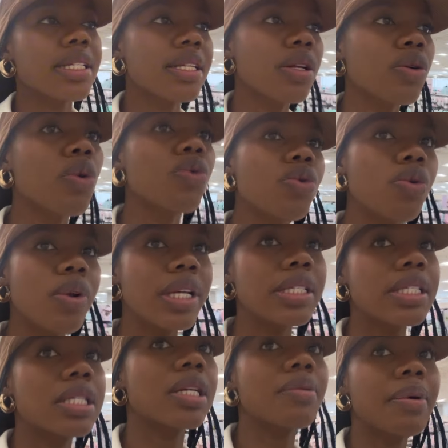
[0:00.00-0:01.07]
go
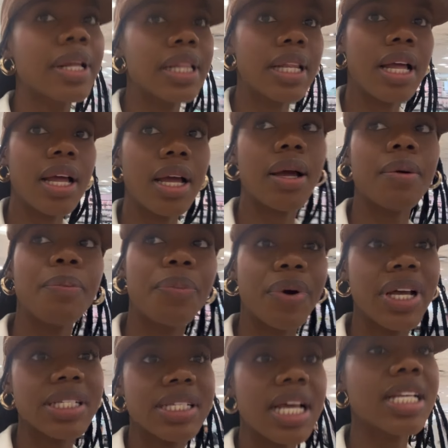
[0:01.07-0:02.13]
with the
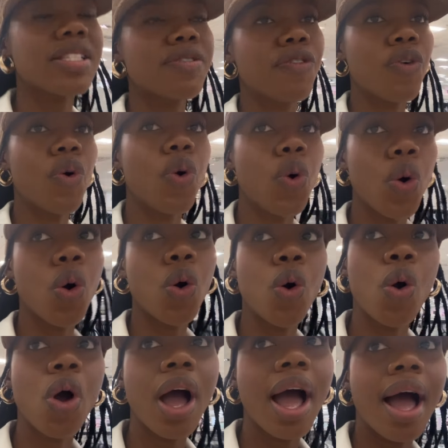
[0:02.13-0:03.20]
bra size for
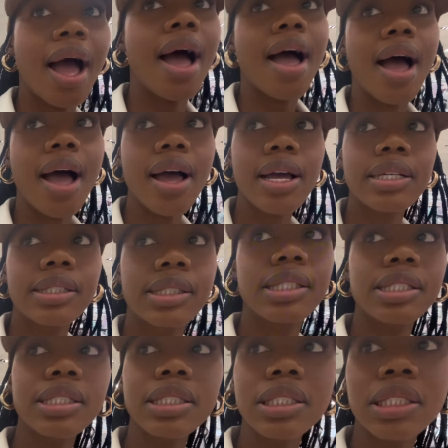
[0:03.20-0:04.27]

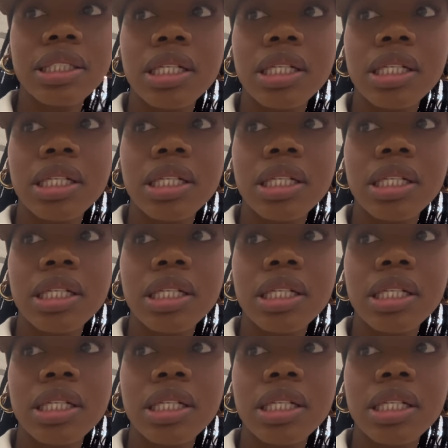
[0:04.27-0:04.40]
Addy.